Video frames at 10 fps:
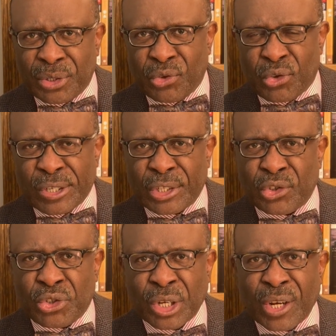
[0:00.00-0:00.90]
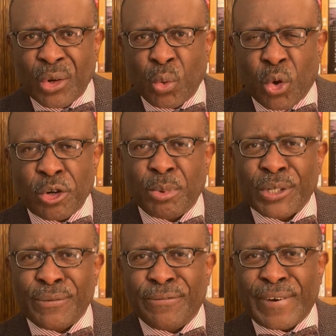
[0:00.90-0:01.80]
surged
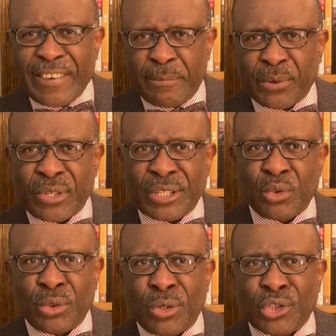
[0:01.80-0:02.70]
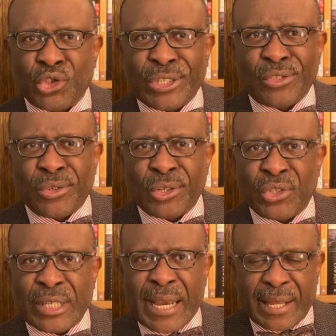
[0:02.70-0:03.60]
1.5% to notch its
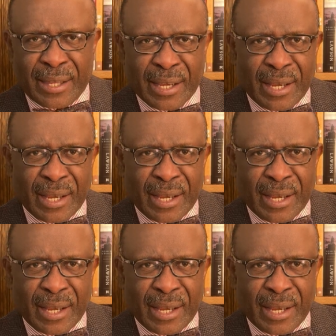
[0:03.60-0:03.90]
30th.